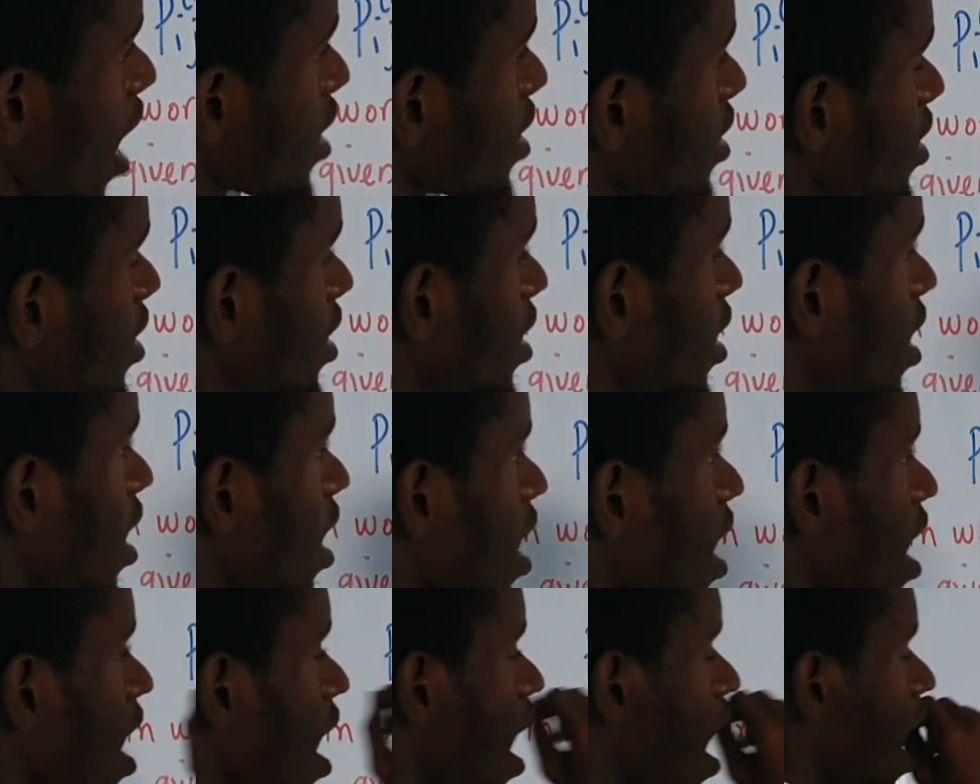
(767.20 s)
I.
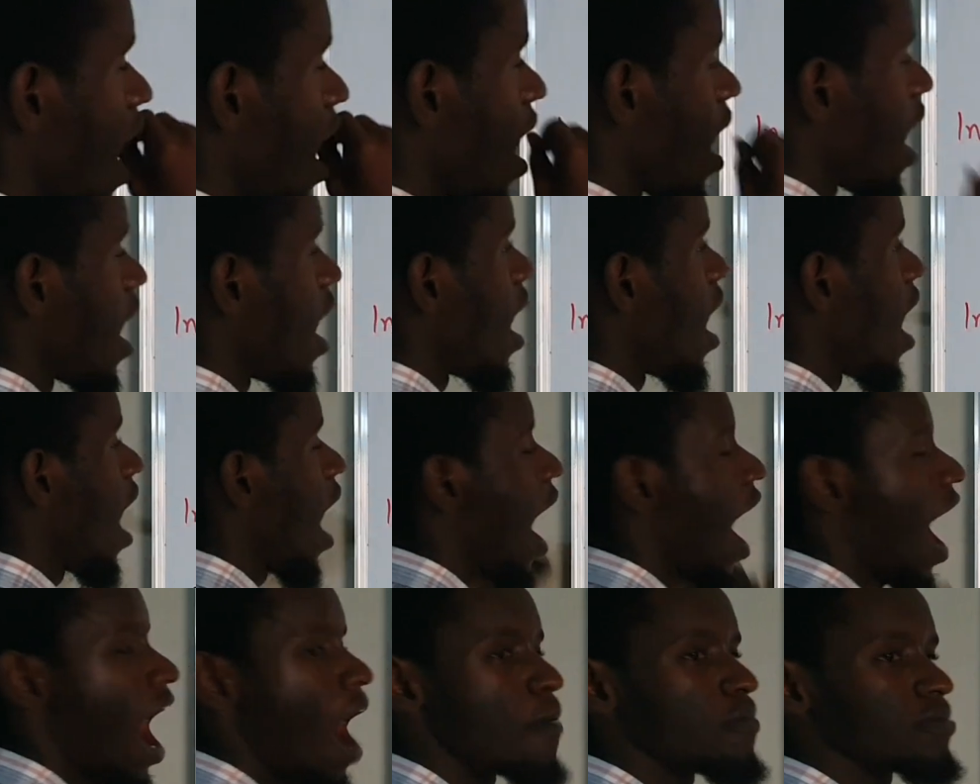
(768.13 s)

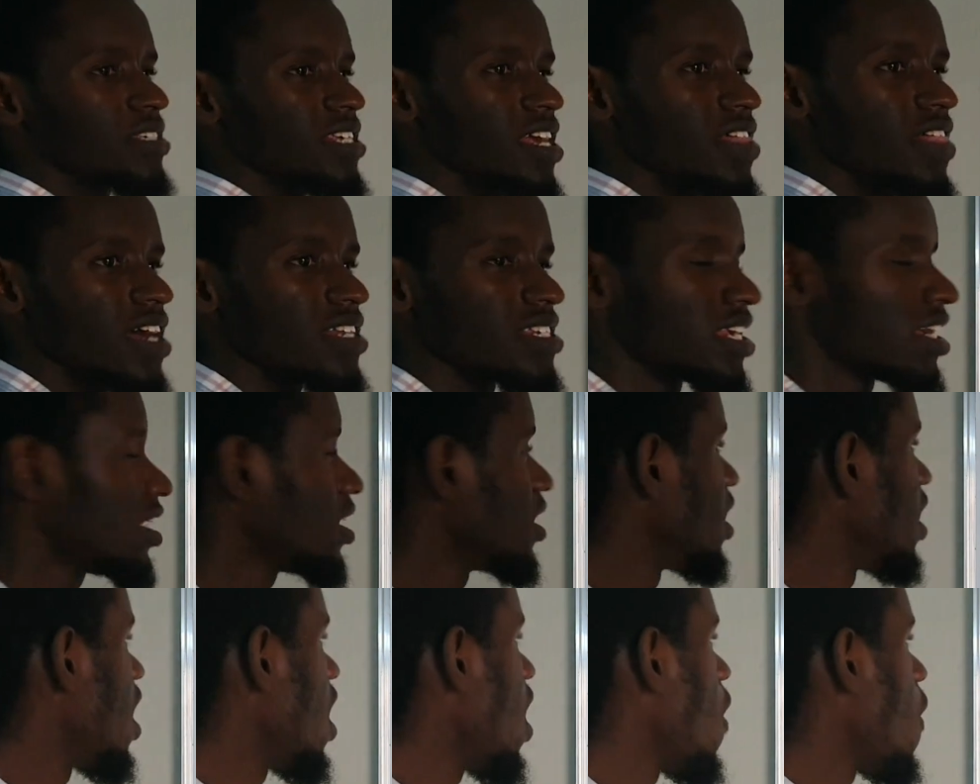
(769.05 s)
I'm saying that
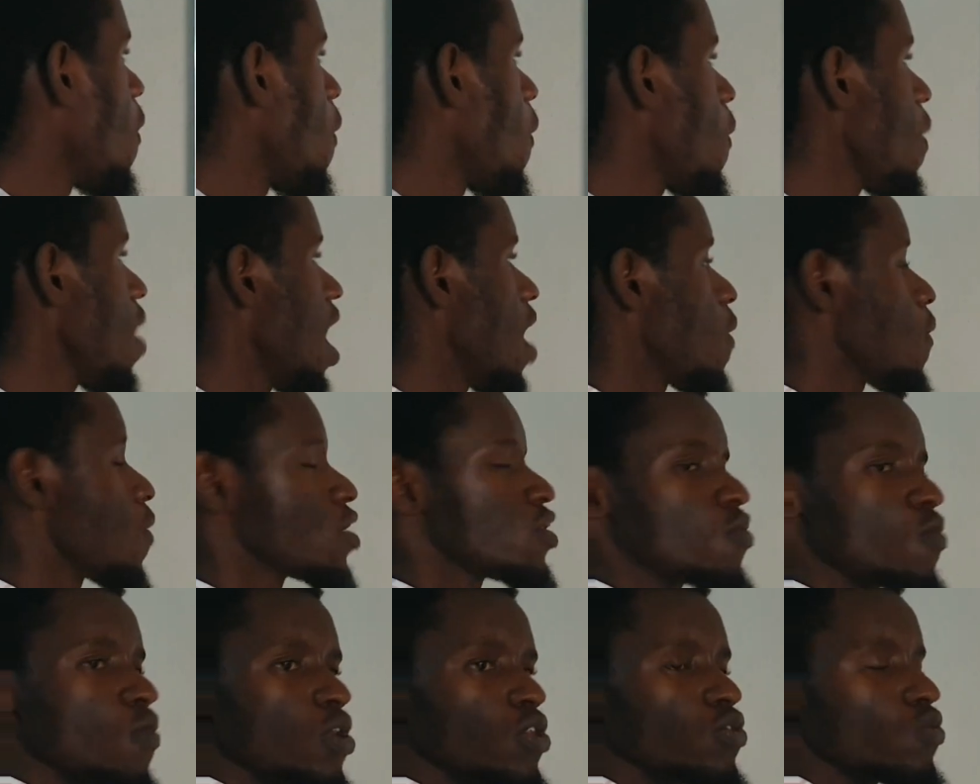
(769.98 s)
we
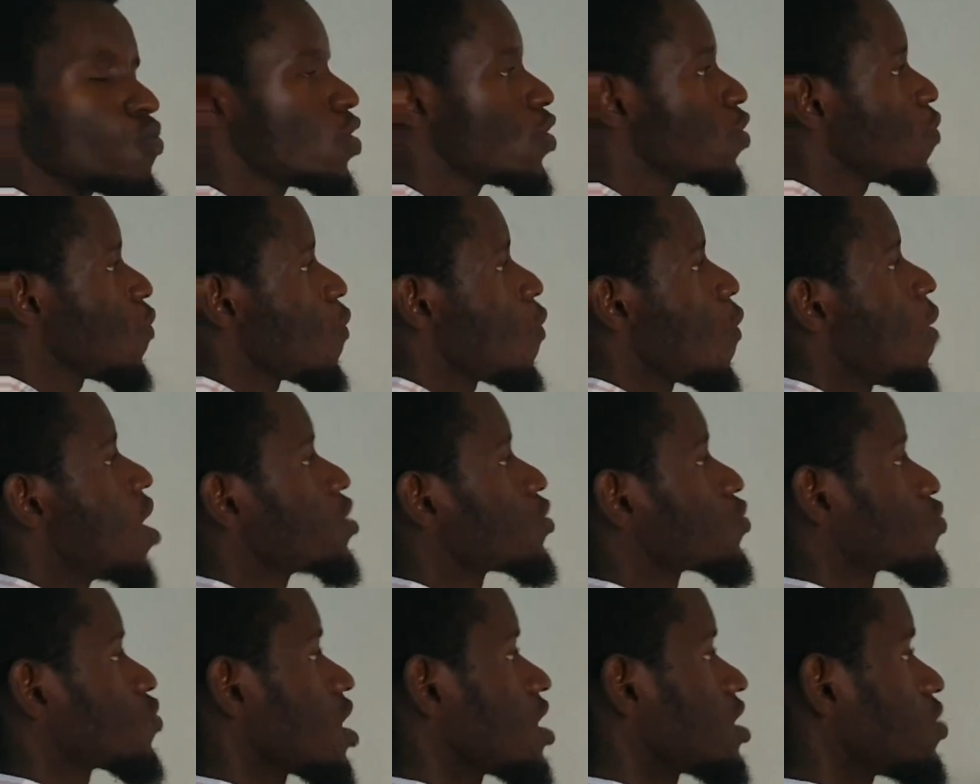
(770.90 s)

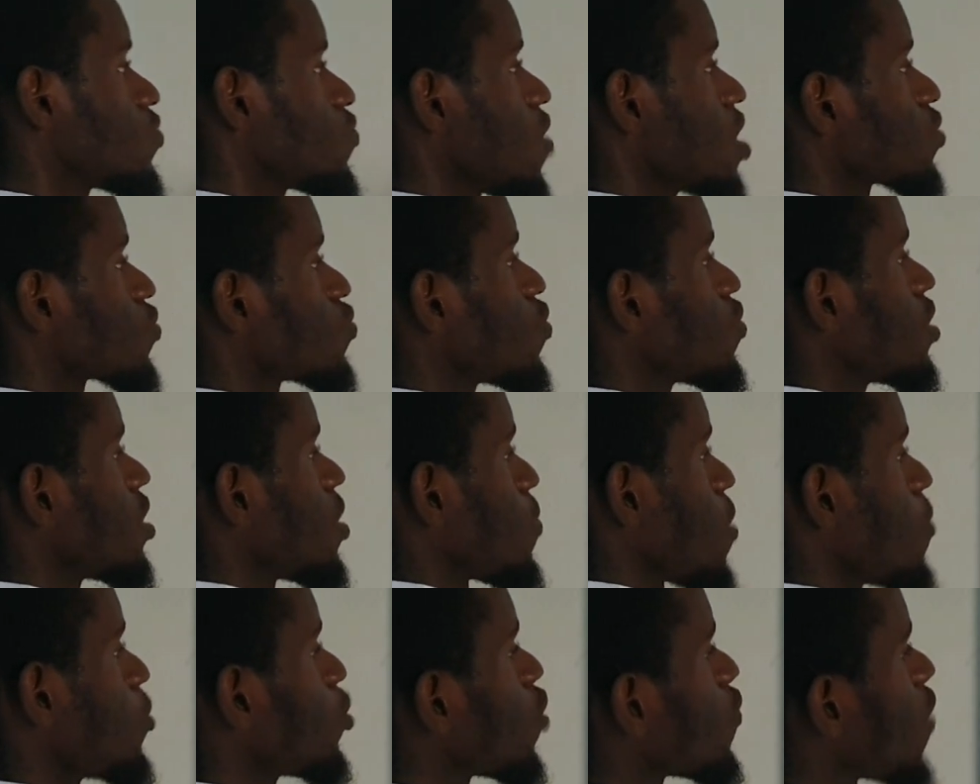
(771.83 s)
want to know the
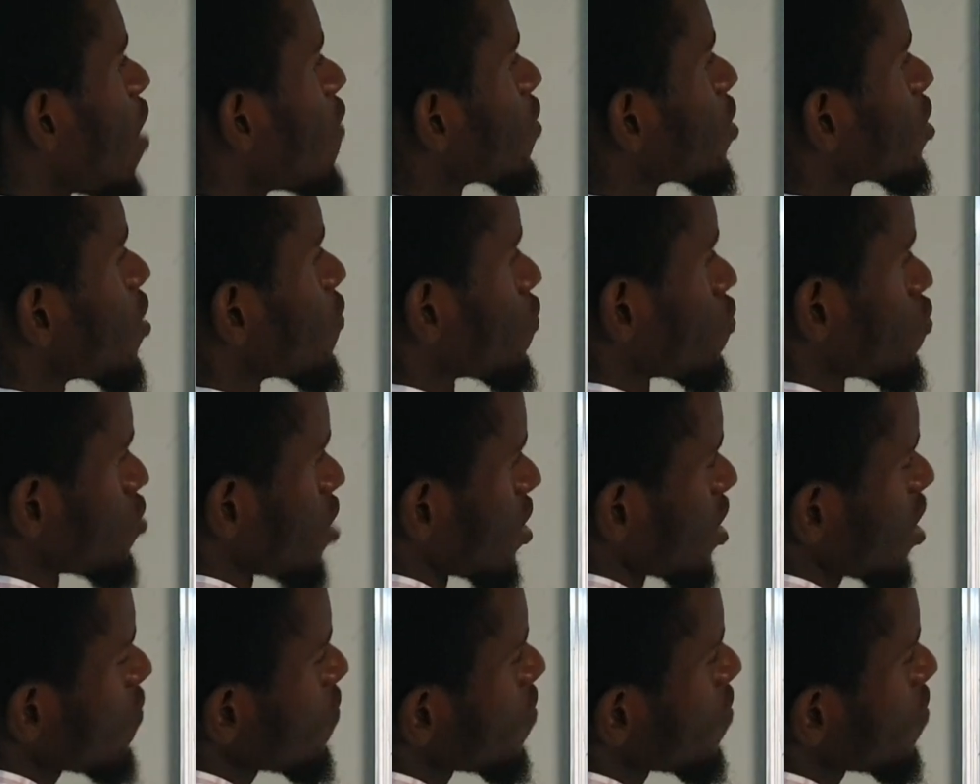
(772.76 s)
probability of having the future